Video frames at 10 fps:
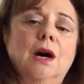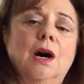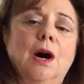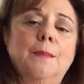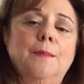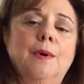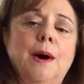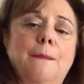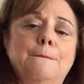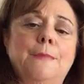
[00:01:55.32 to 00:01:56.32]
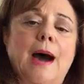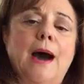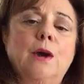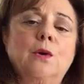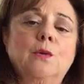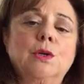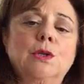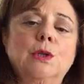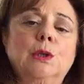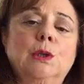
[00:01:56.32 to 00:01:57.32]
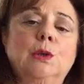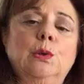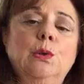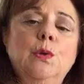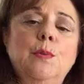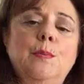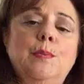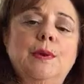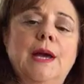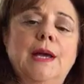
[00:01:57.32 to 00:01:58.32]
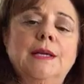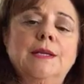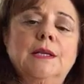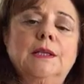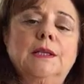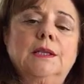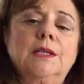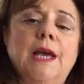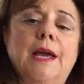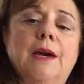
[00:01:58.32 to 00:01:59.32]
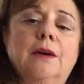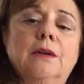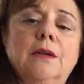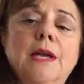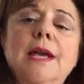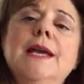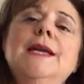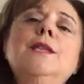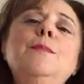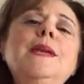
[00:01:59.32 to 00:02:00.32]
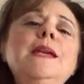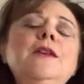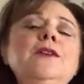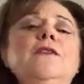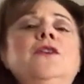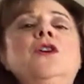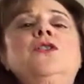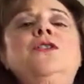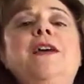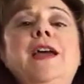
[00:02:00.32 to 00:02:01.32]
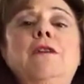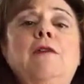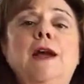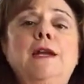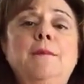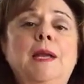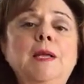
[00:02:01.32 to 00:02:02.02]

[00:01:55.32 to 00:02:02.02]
Up, a backwards loop, and a little tail. In the beginning of cursive handwriting,